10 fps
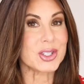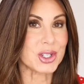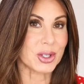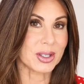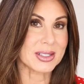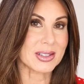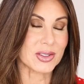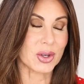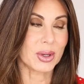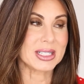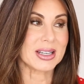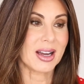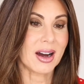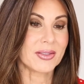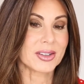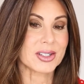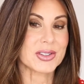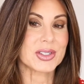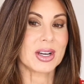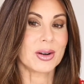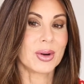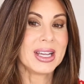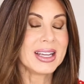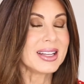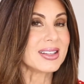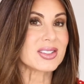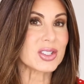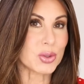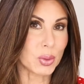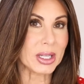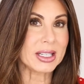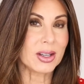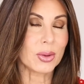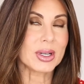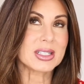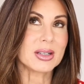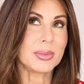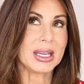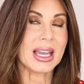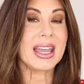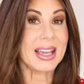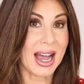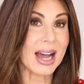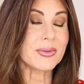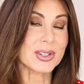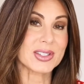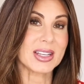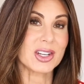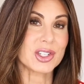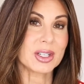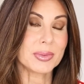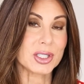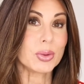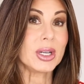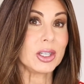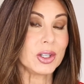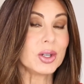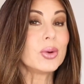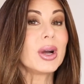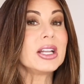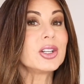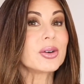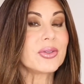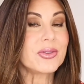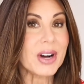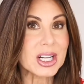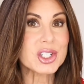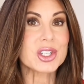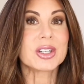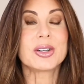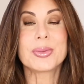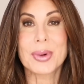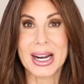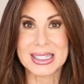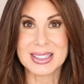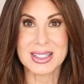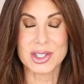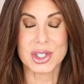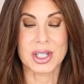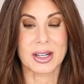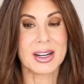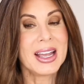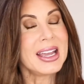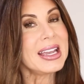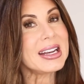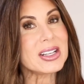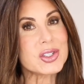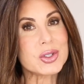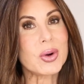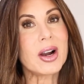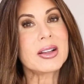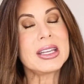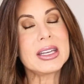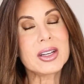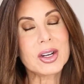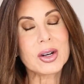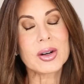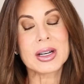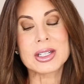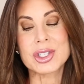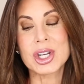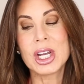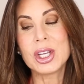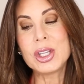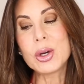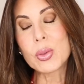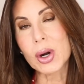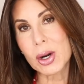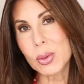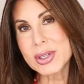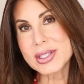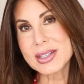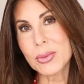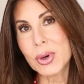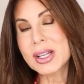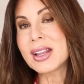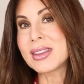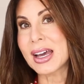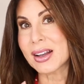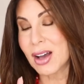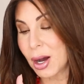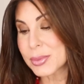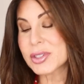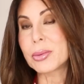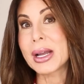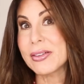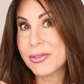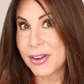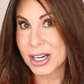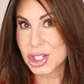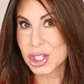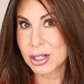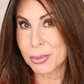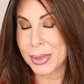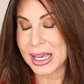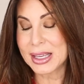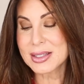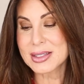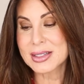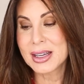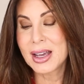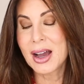insurance is going to cover. So this is really going to be a conversation between you and your functional practitioner. And I strongly encourage you work with someone that comes from a functional base,